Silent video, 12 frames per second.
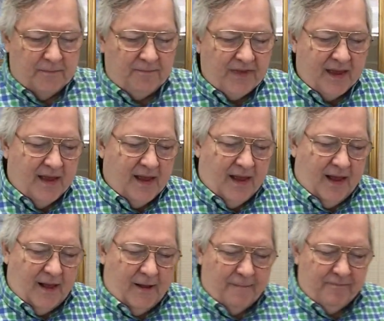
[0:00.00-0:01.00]
And
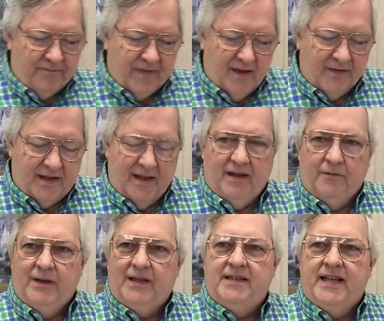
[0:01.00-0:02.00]
um, you know, it
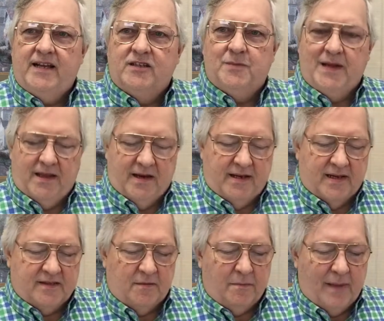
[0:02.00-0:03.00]
really tells me that it
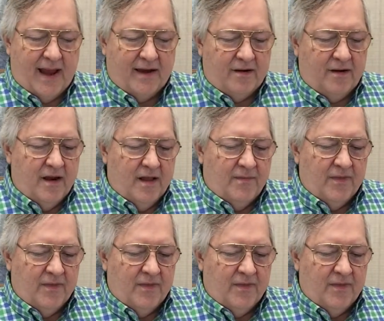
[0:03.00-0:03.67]
doesn't matter